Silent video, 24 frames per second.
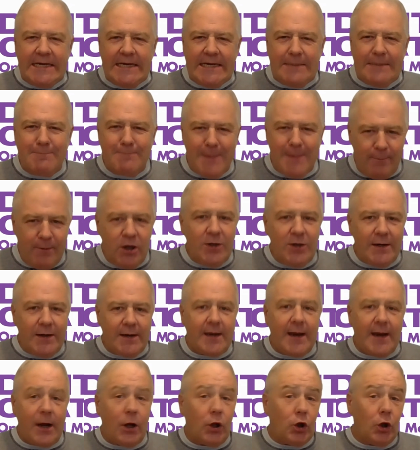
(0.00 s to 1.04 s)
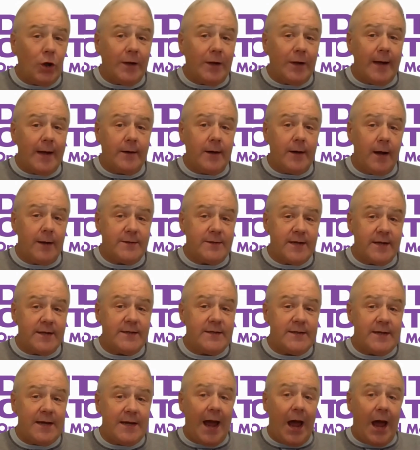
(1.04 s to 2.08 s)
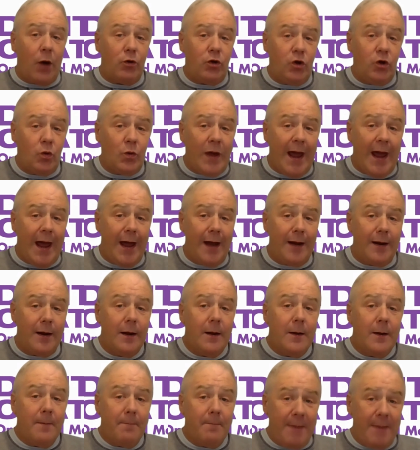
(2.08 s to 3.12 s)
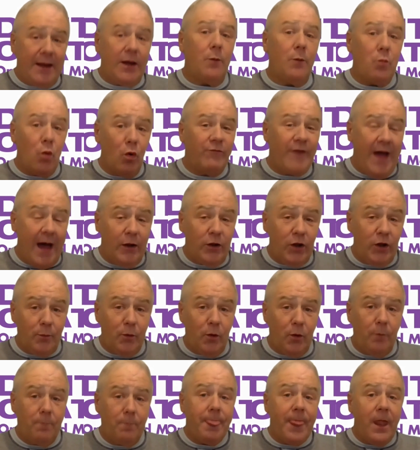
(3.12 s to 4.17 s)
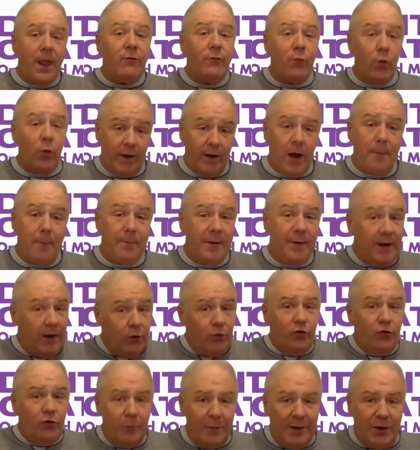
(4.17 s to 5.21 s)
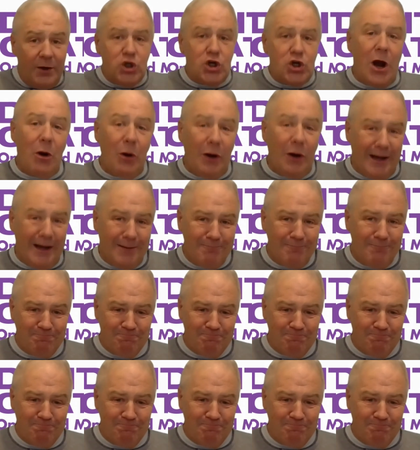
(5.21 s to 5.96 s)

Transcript: maybe you need to take a look at that content and see how you can make it more valuable for the company to be sharing it.